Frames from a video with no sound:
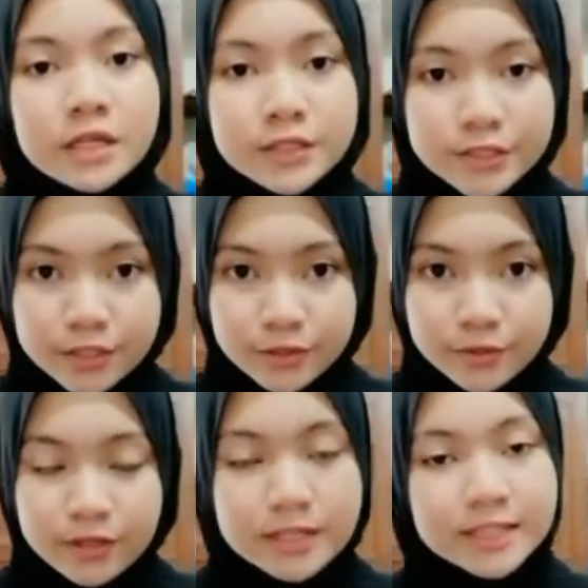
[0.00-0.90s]

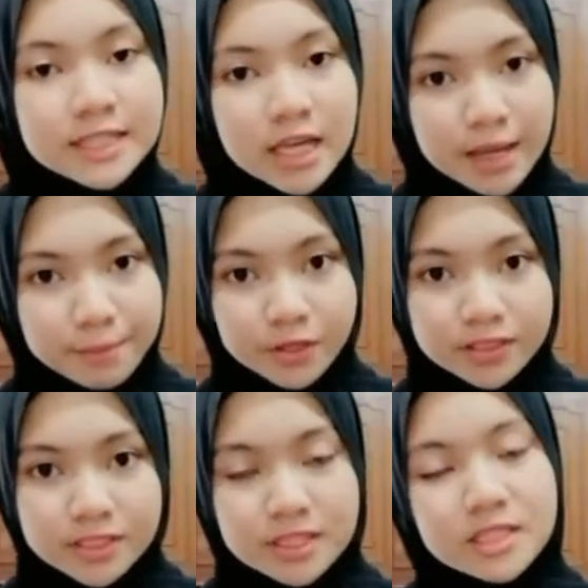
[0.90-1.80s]
So, this
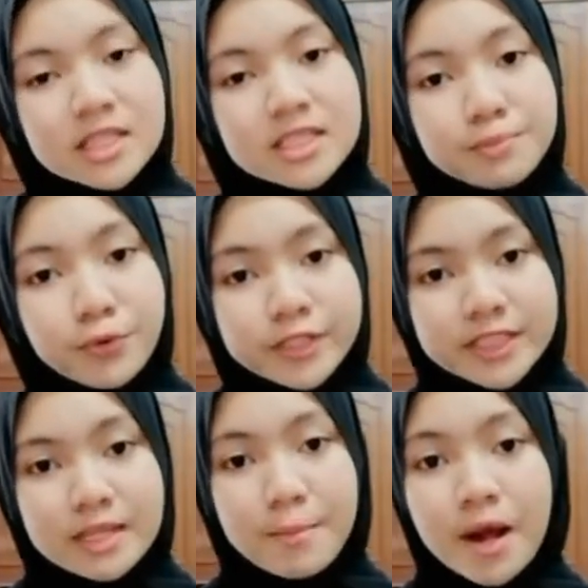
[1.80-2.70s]
hypothesis is
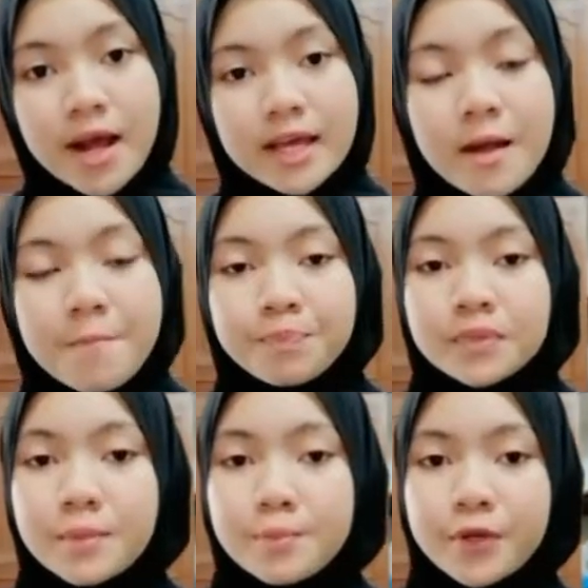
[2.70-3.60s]
supported by
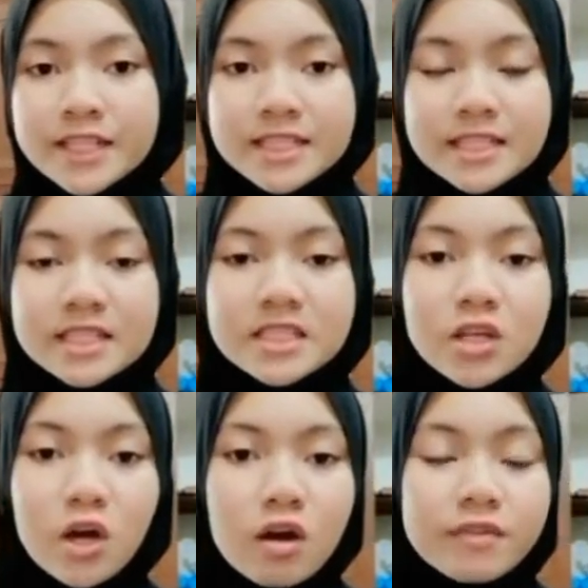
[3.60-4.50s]
the presence
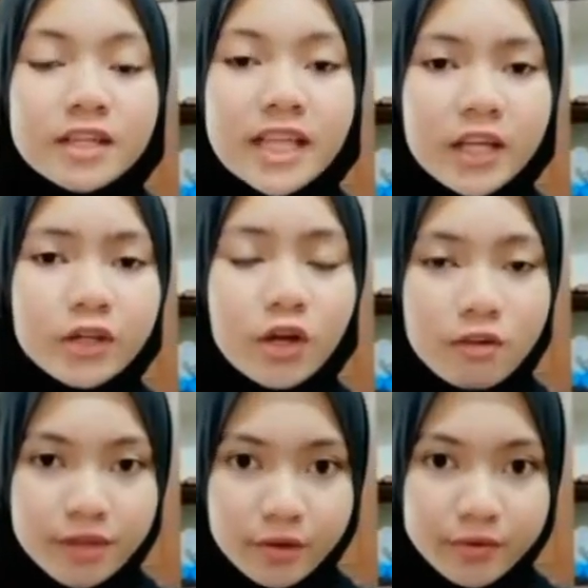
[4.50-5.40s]
of a layer
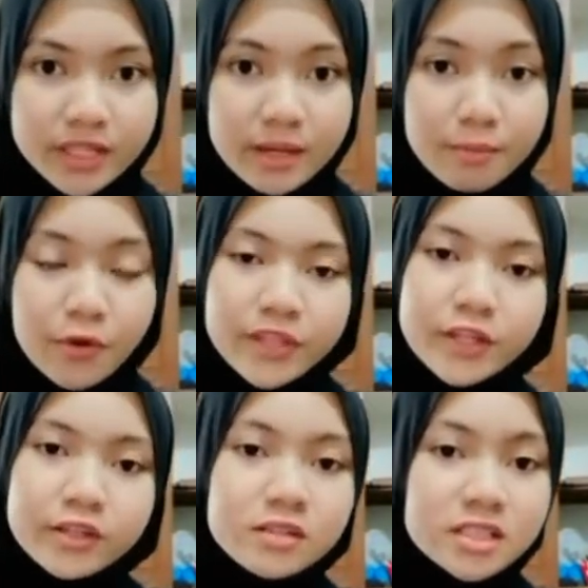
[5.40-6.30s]
of iridium on the
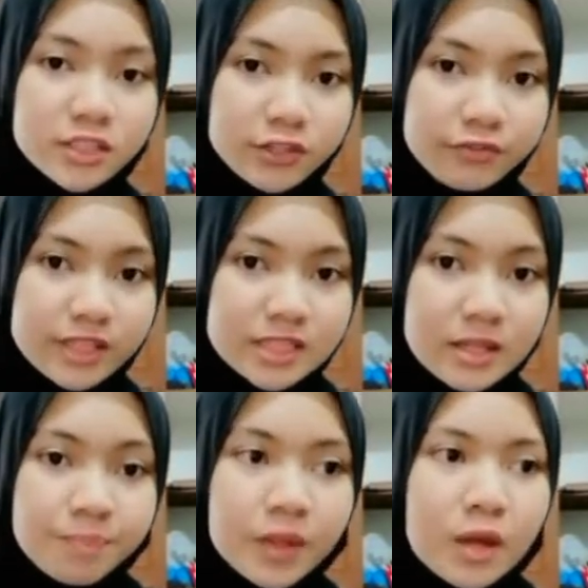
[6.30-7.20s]
Earth's surface,
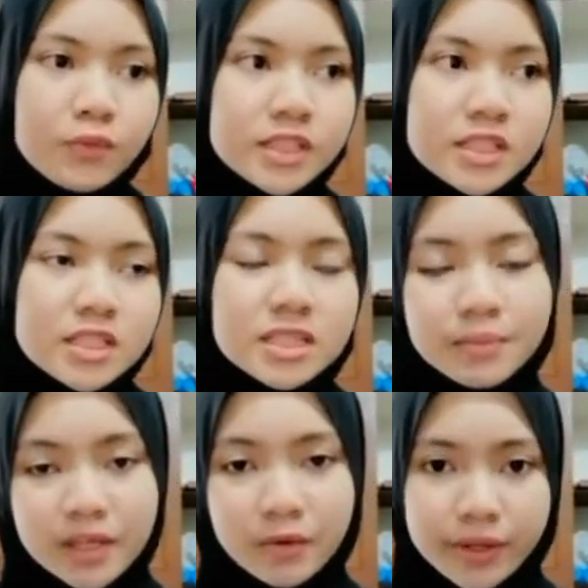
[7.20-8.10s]
which is
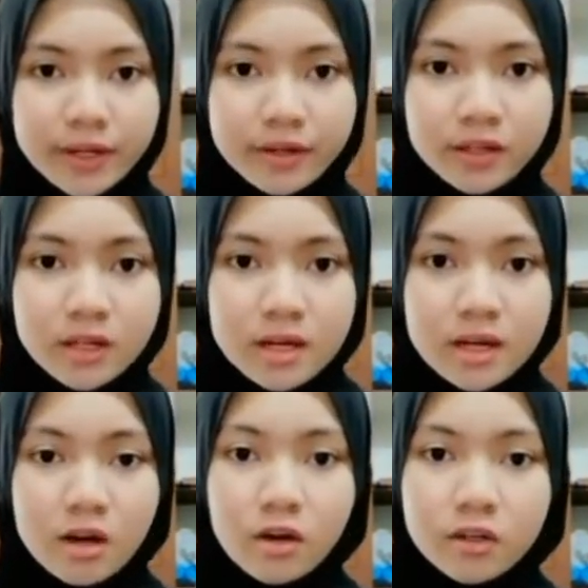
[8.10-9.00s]
something rare
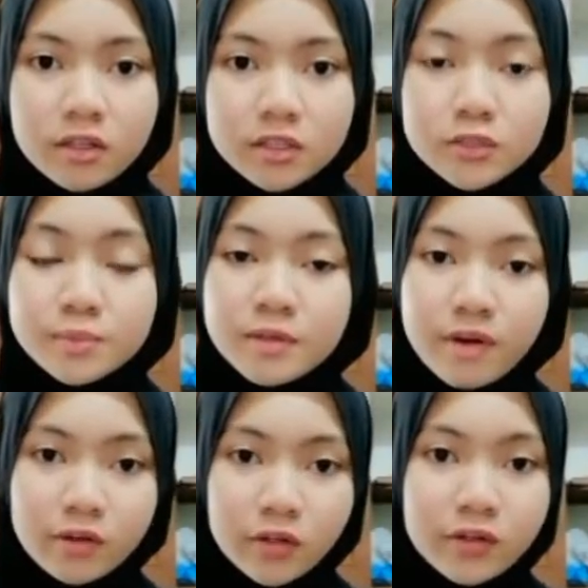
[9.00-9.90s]
to be
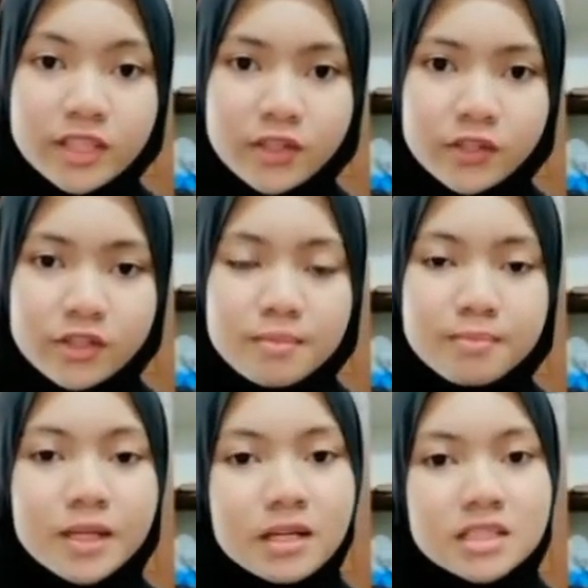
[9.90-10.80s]
found on the Earth
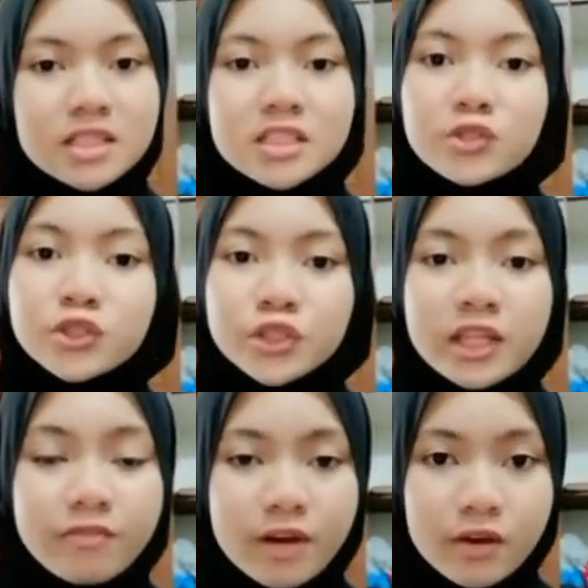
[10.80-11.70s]
because it is
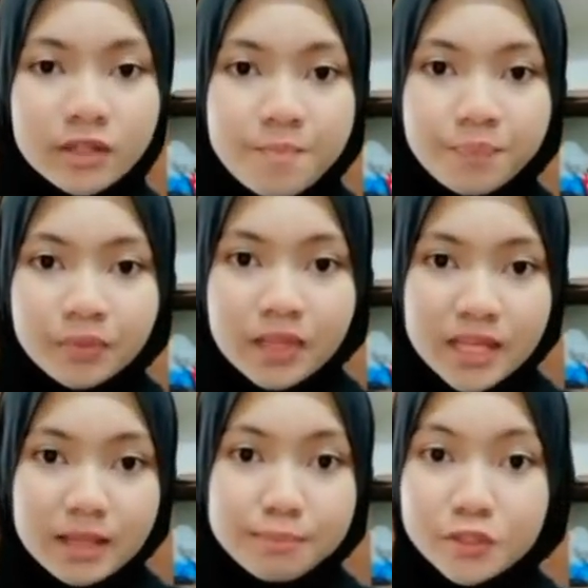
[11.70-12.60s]
usually found
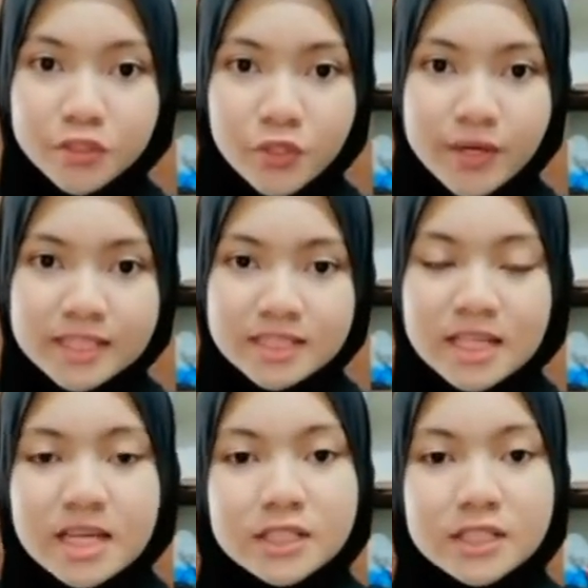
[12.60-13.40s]
in meteorites.